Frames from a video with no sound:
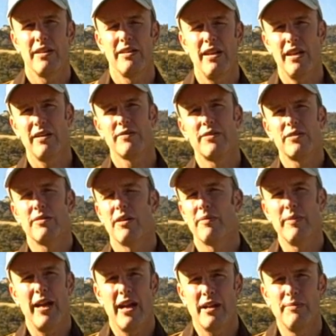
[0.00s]
native
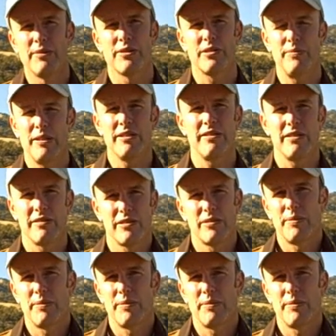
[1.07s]
animal species,